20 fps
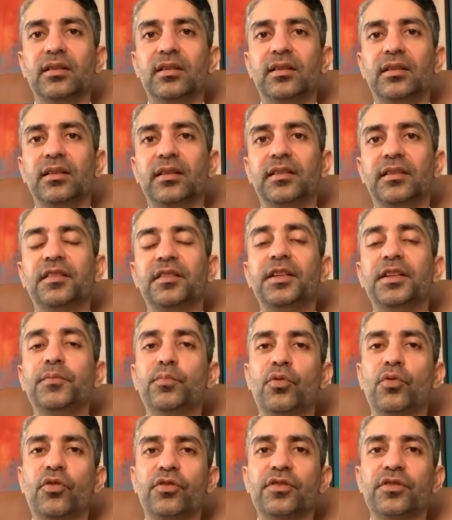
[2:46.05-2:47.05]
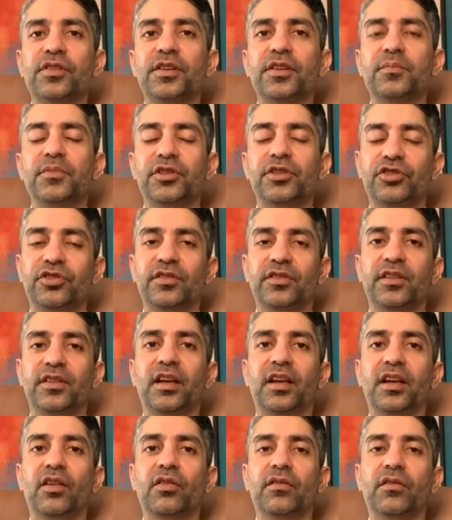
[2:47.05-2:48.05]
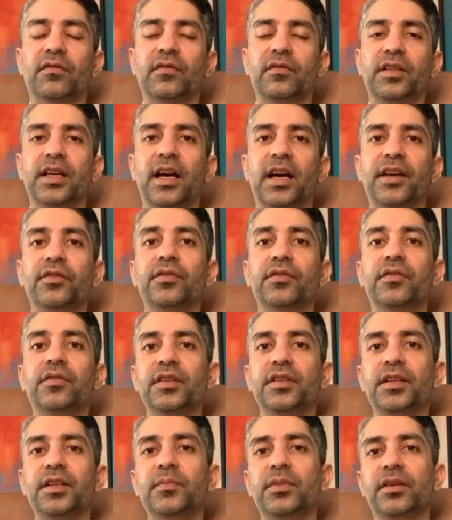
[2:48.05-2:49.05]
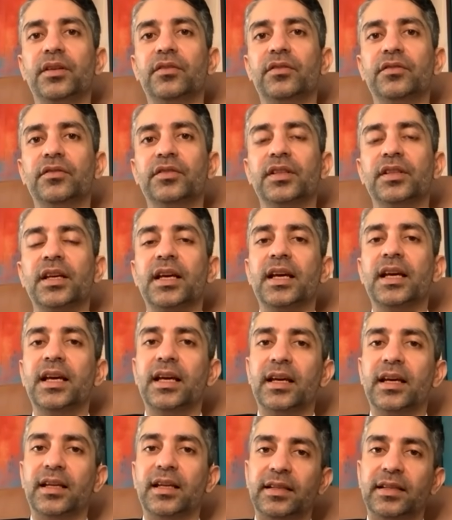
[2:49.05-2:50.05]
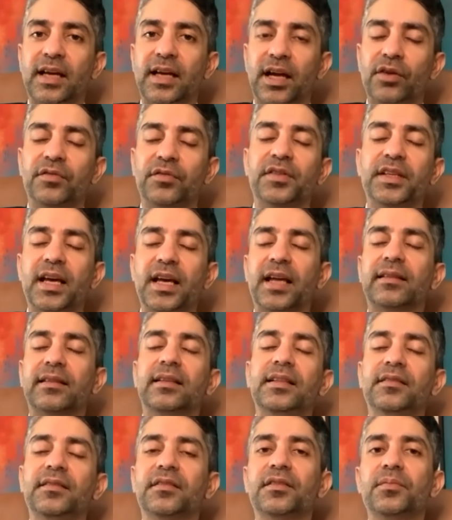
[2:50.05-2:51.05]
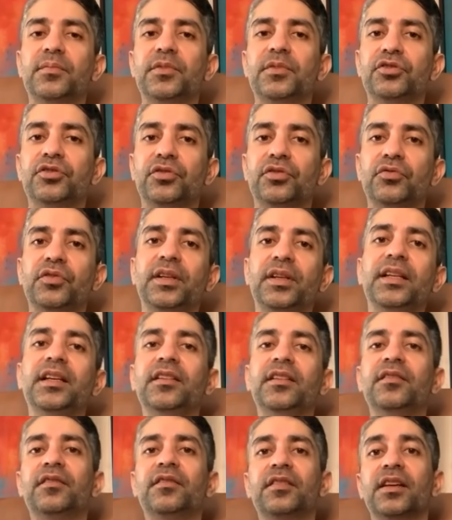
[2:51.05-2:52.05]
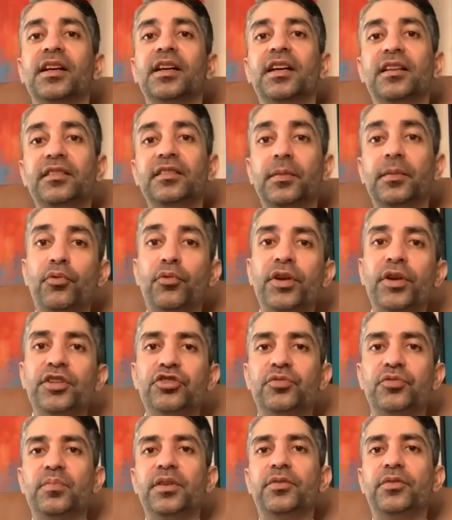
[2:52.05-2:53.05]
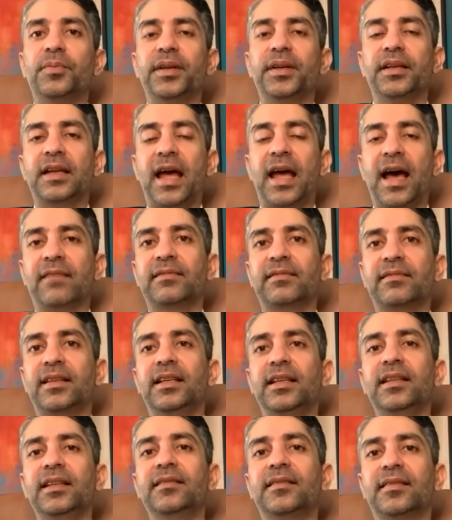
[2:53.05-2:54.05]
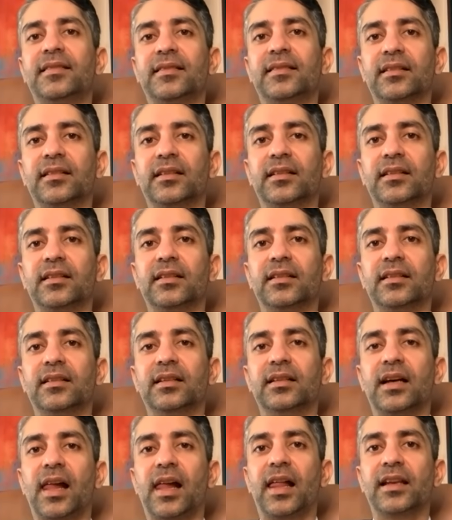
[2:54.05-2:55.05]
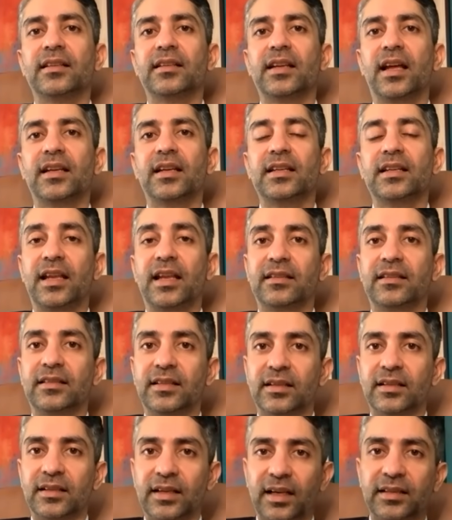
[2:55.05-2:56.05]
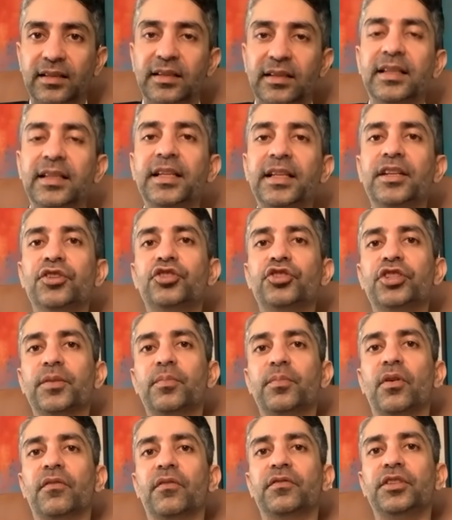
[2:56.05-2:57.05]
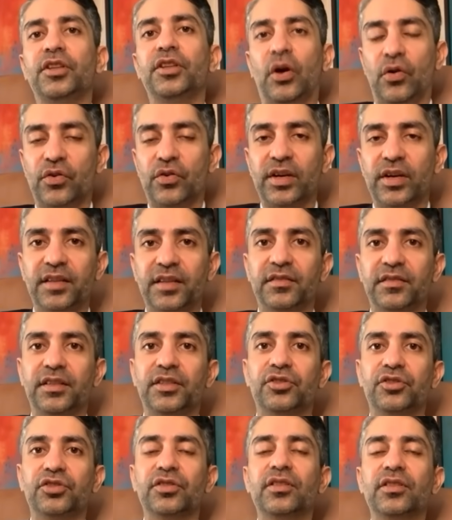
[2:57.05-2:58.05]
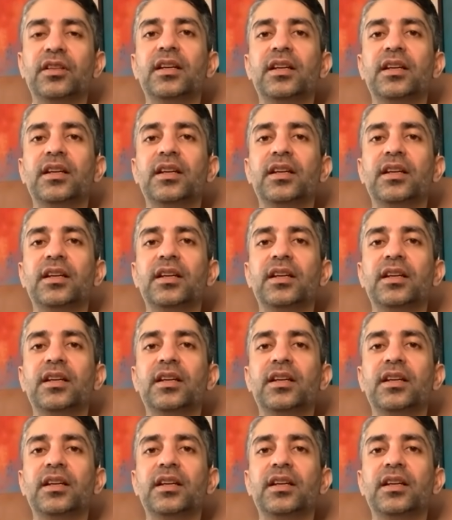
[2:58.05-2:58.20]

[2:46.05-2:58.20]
Uh, it's an important commission there of the IOC because the IOC Athletes Commission really is the bridge between athletes uh, and, and, and, the, and the leadership of the organization.